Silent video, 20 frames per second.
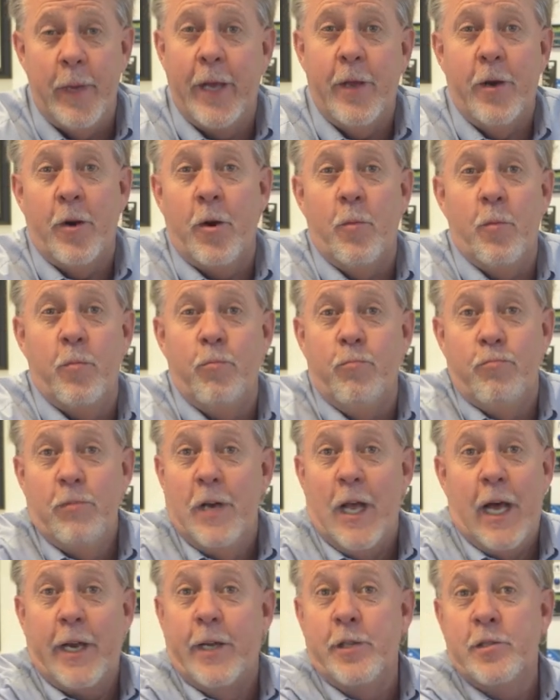Man, our
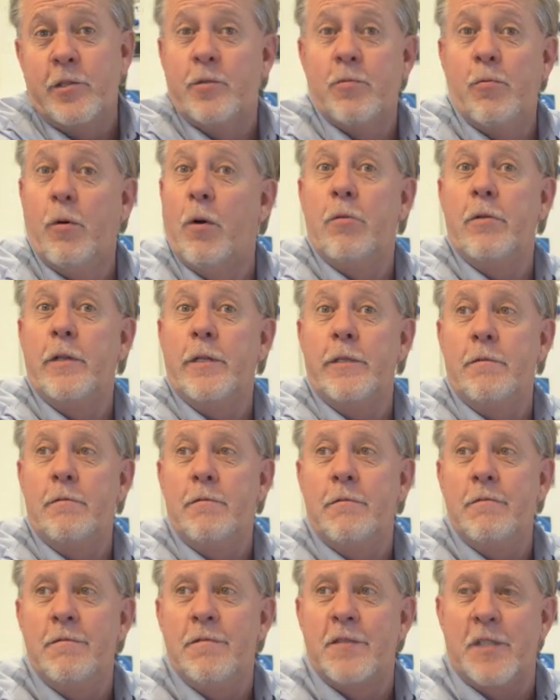lot is
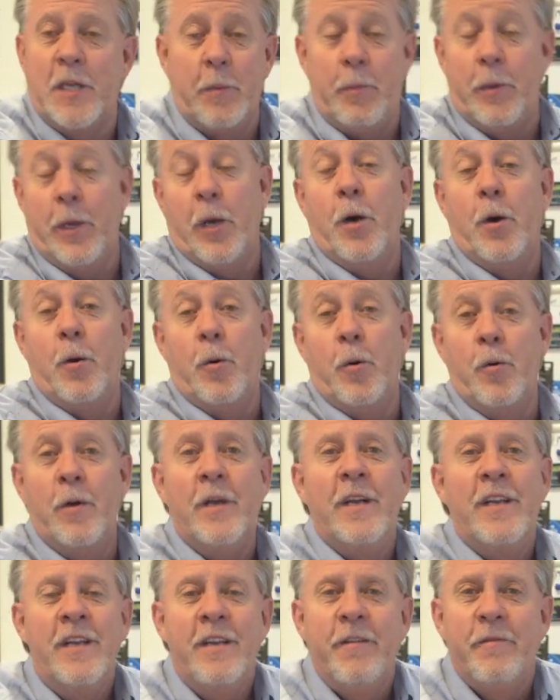swollen. CPO.